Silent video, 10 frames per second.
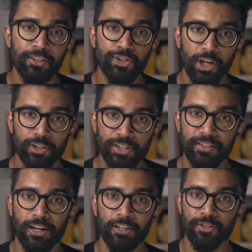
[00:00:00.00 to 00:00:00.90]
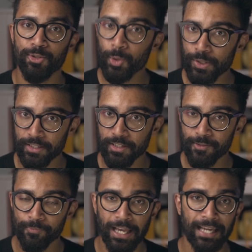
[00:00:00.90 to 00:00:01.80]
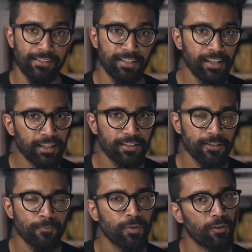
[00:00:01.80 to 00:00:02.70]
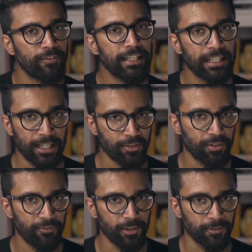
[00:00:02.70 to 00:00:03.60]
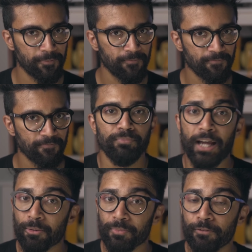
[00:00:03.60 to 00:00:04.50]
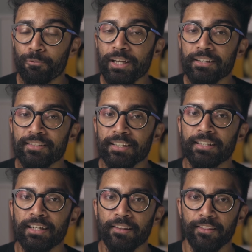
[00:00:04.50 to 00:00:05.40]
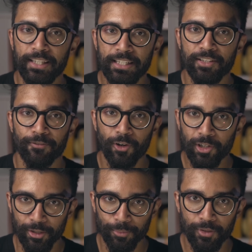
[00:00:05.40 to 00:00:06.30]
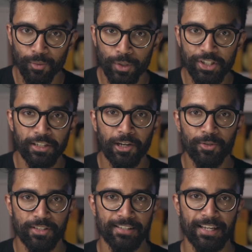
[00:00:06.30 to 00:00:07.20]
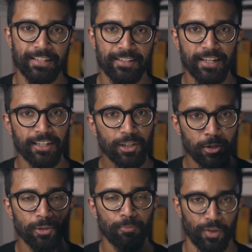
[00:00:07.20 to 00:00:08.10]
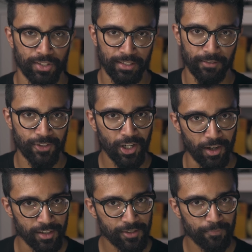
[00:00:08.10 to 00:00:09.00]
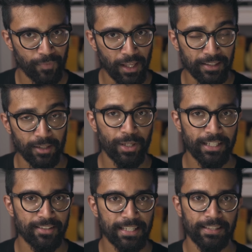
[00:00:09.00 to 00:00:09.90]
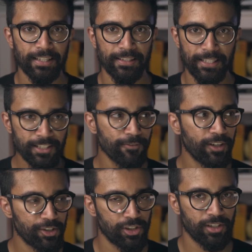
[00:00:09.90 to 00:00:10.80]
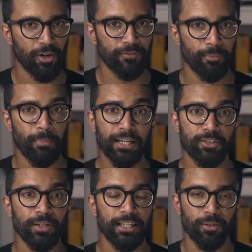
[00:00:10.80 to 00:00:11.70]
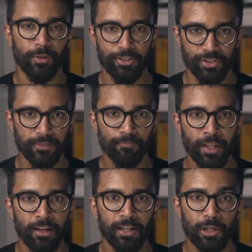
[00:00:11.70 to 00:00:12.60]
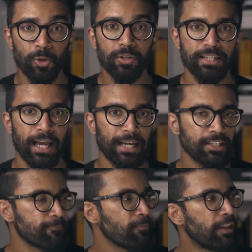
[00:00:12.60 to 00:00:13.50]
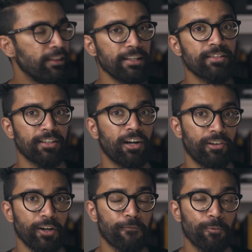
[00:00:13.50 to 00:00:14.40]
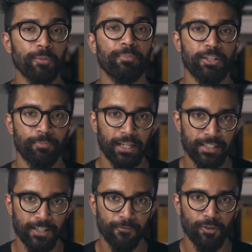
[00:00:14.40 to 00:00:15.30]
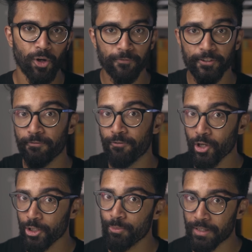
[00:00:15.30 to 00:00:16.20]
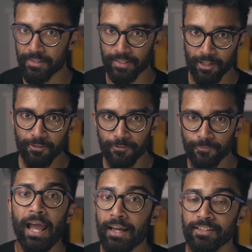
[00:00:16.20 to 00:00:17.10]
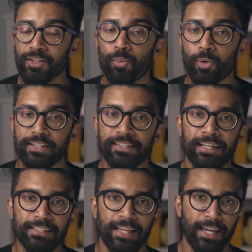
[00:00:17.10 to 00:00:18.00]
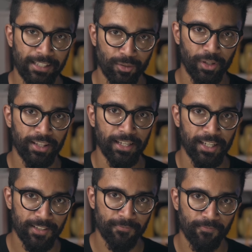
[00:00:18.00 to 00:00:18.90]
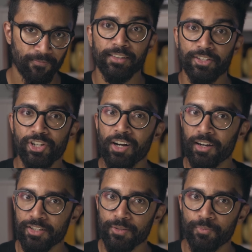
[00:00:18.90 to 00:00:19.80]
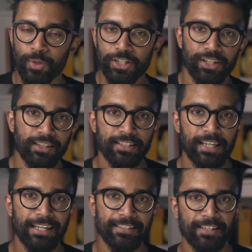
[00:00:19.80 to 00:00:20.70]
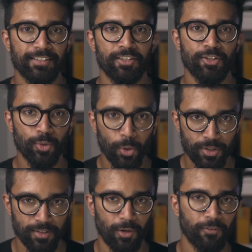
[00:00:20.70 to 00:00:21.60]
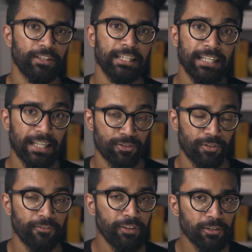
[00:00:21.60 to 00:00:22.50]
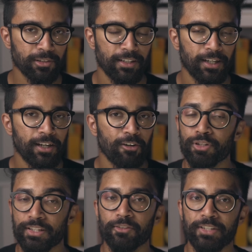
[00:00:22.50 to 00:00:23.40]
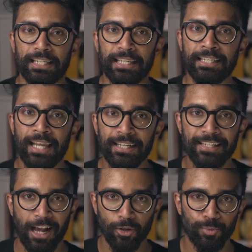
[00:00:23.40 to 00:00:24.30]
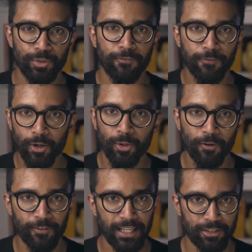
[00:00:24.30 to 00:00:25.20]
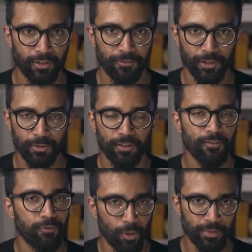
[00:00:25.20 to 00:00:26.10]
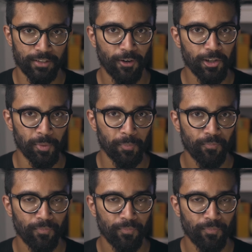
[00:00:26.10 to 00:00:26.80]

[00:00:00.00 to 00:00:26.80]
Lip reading: Charges are sources and sinks of the electric field. Now, if we consider this volume, which encloses a single positive charge, then we can see that this version of the Maxwell equation looks at this scenario from the perspective of the volume itself and what is contained within it. The charge, which in this case is a source of the electric field, results in a net outward flow of electric field from this volume.